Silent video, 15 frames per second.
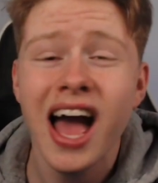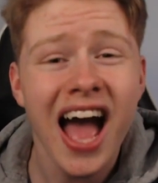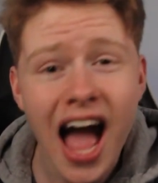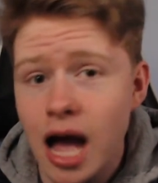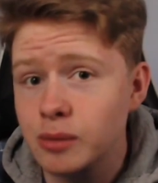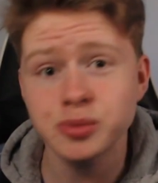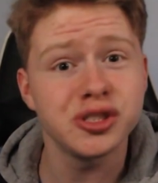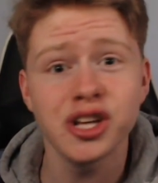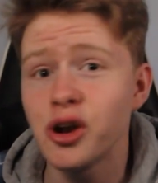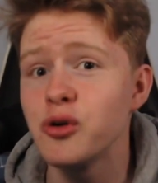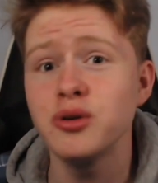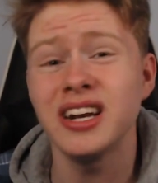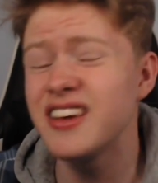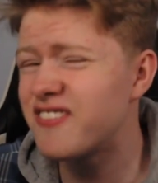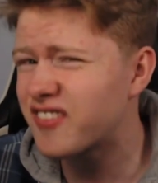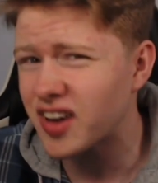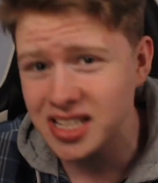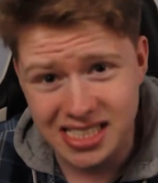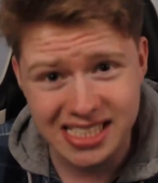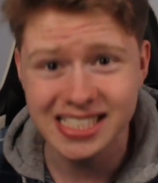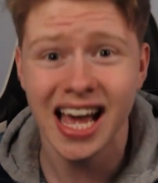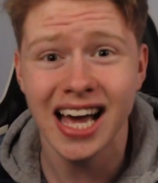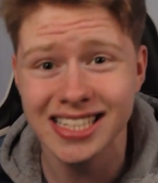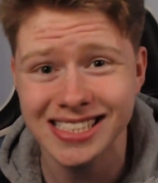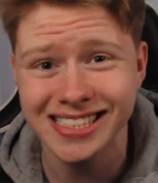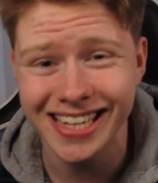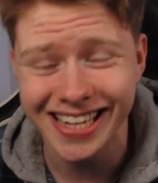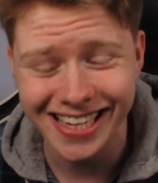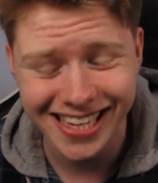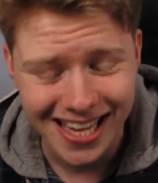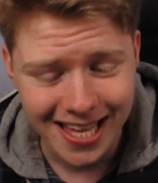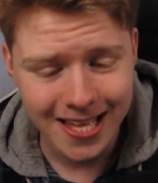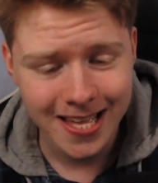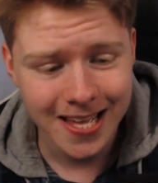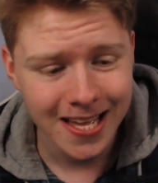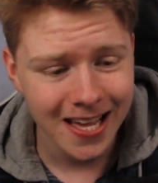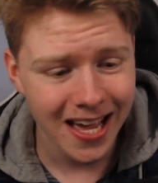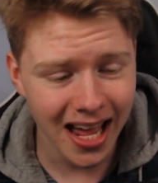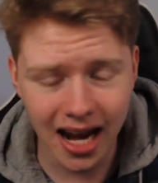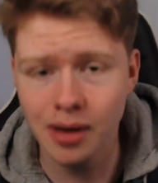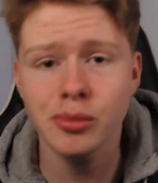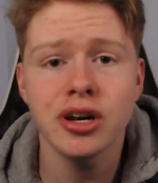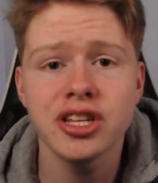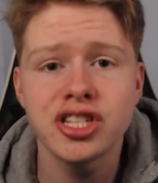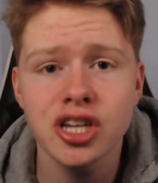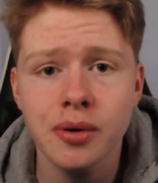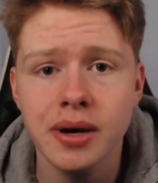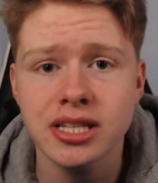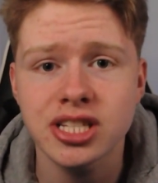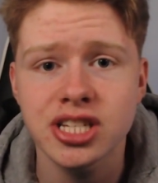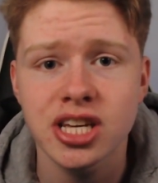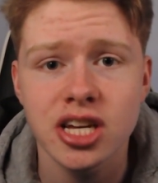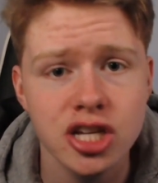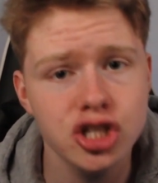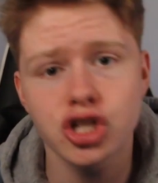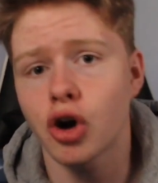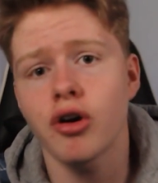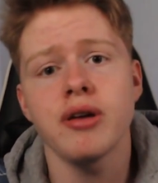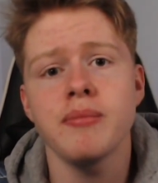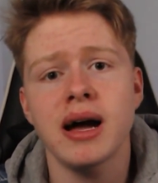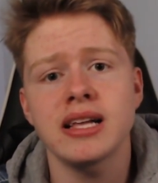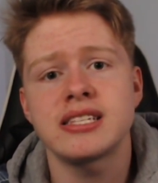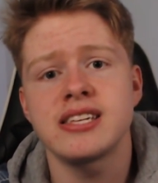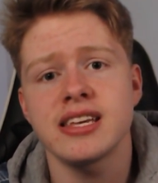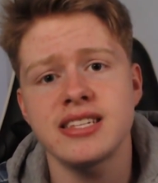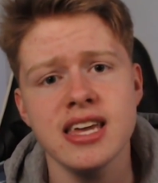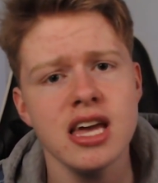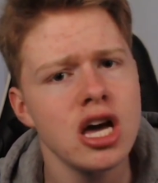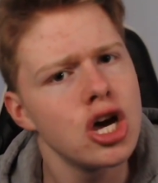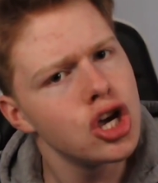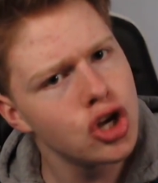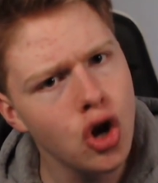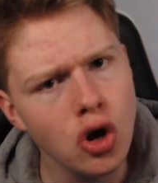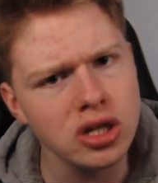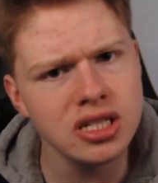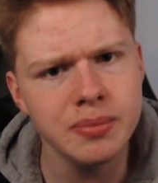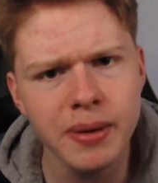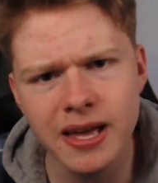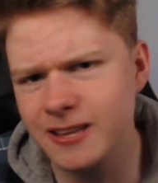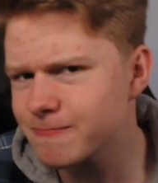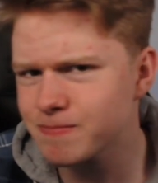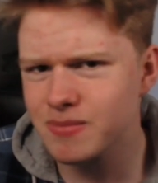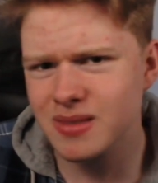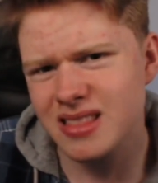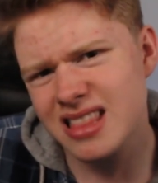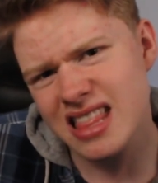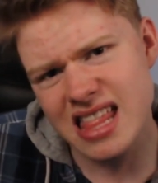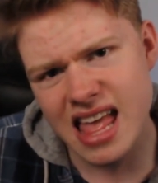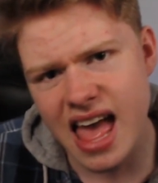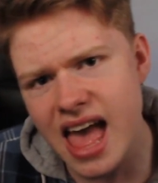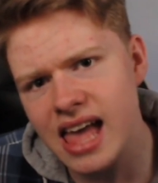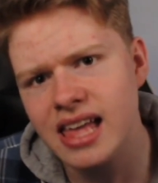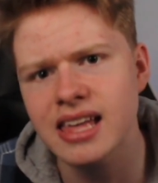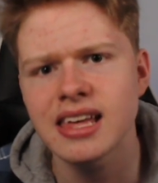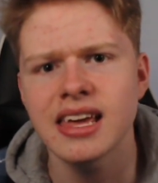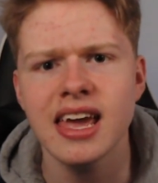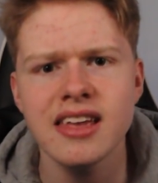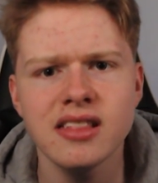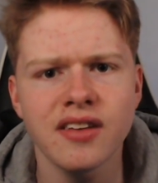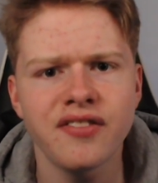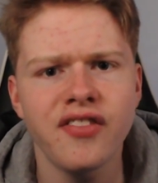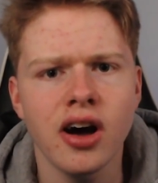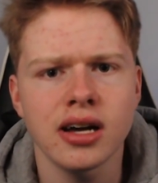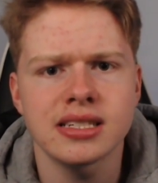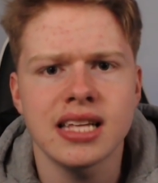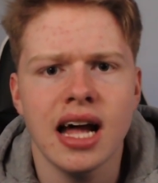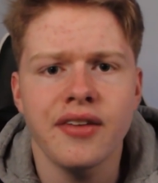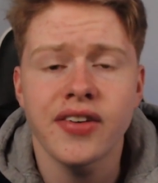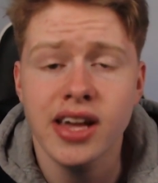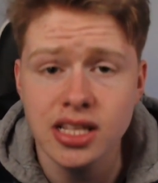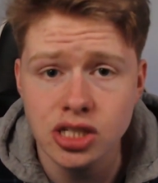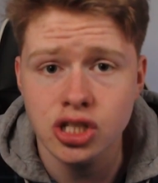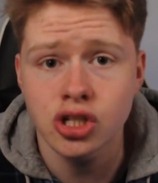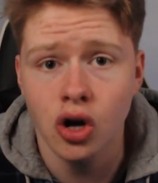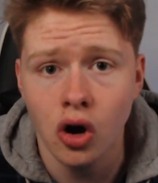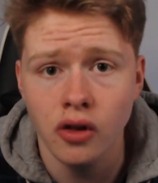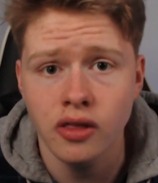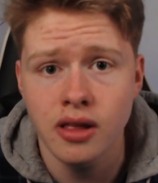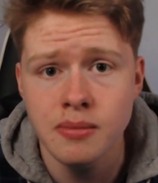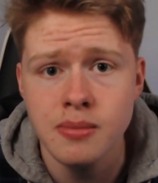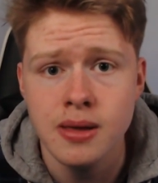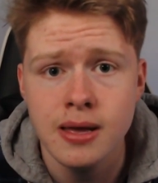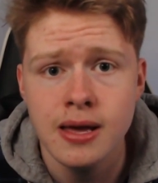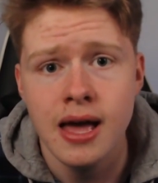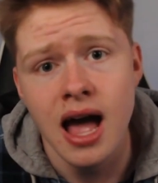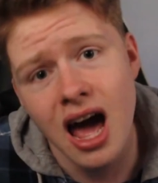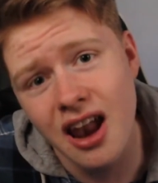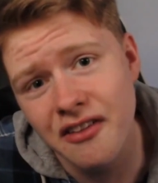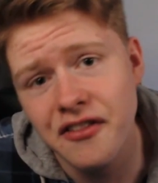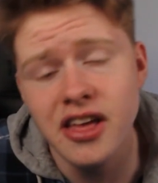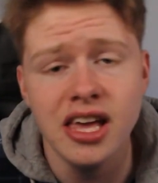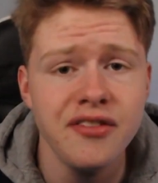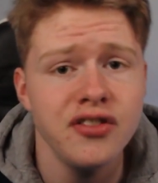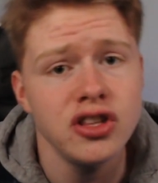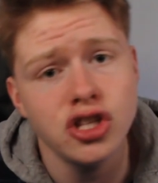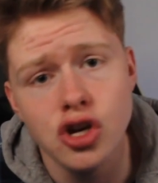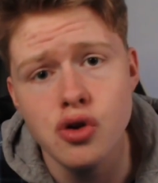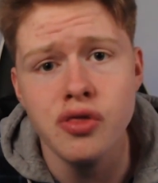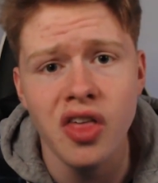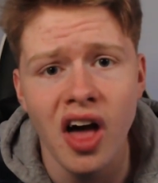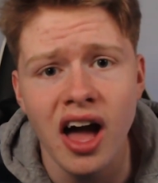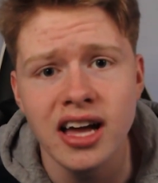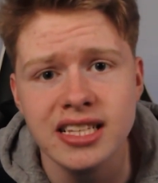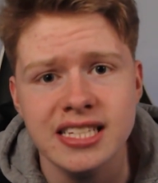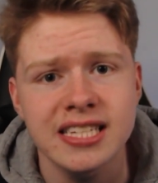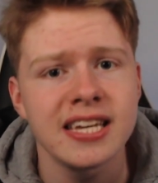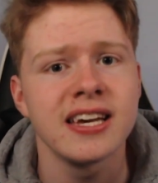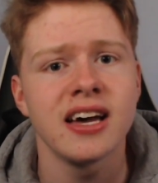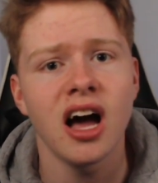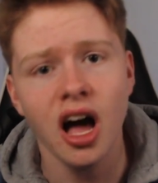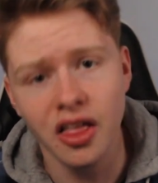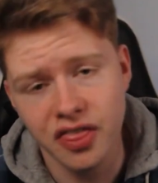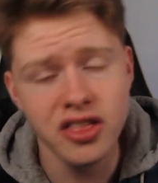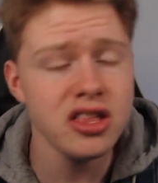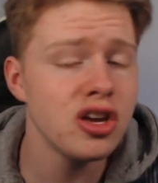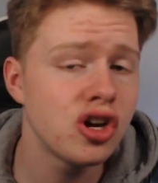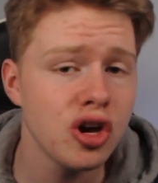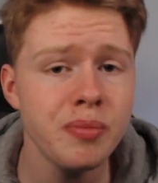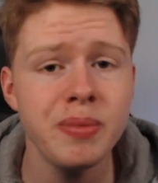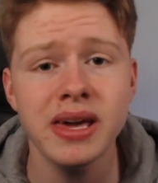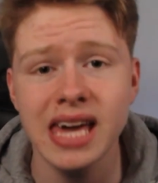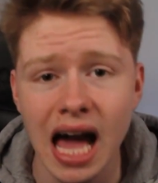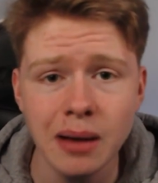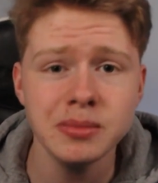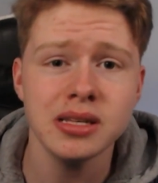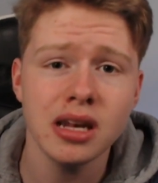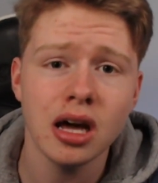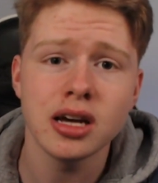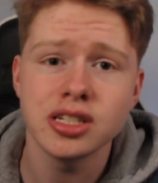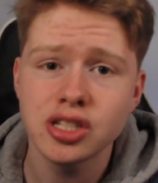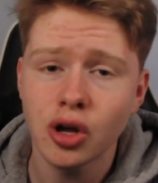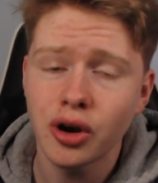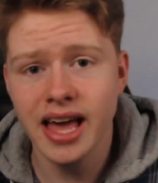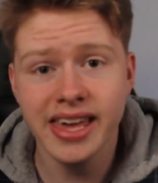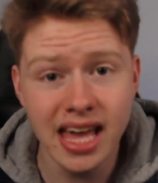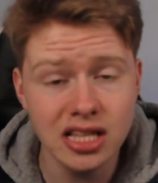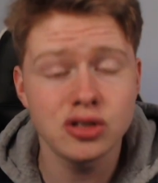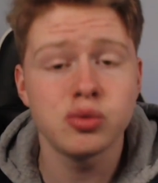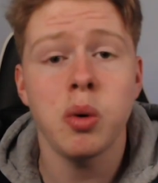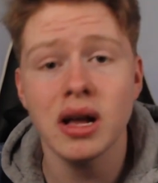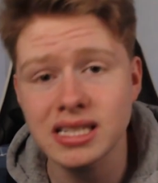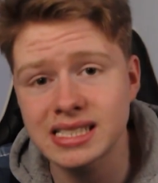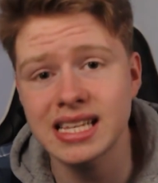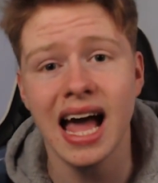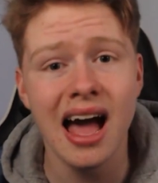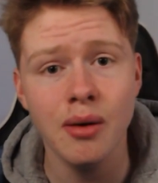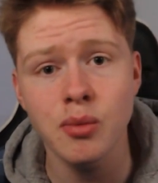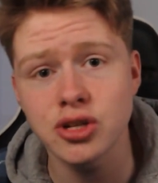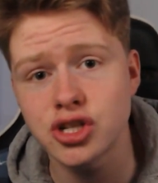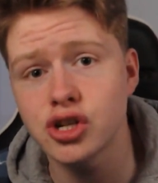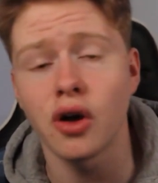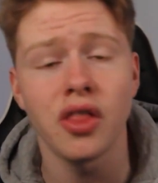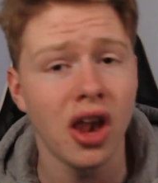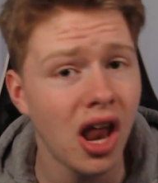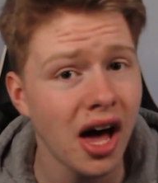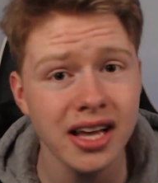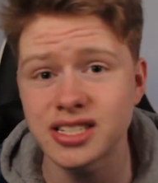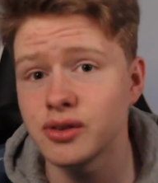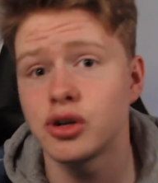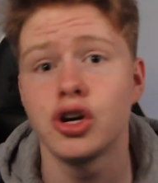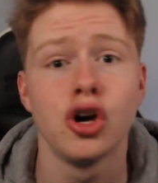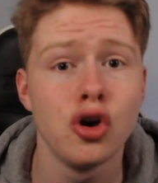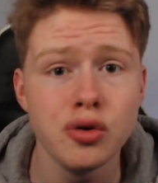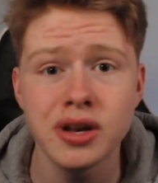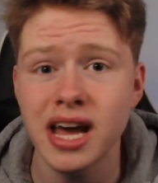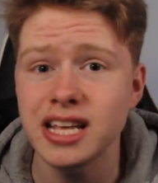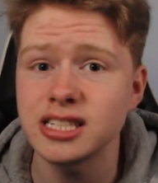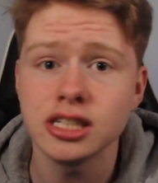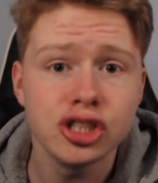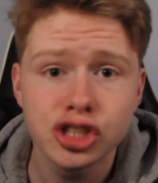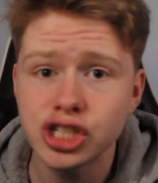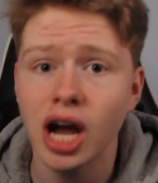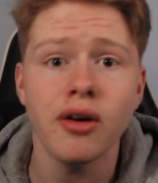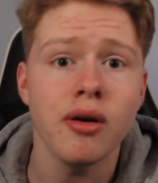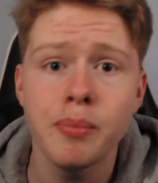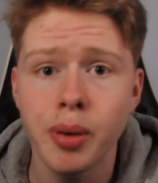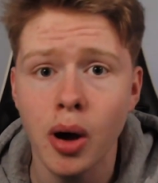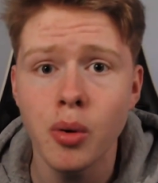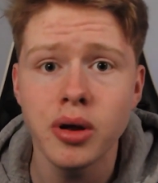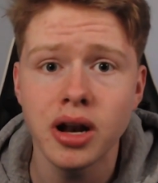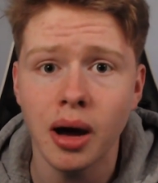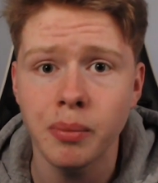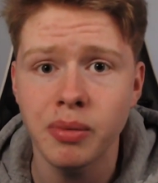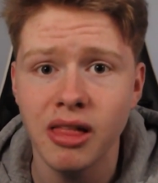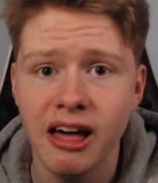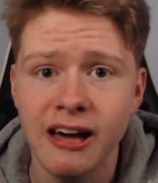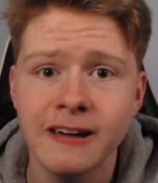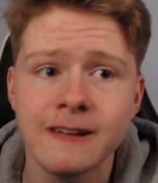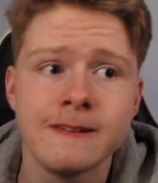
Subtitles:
Absolutely fantastic. And I'm going to do it. Sorry, Man City. You looked a bit in the first half against Tottenham. And I think if you do that, I think you could be capitalised on against West Ham, which have got the likes of Kudus and Jared Bowen up there.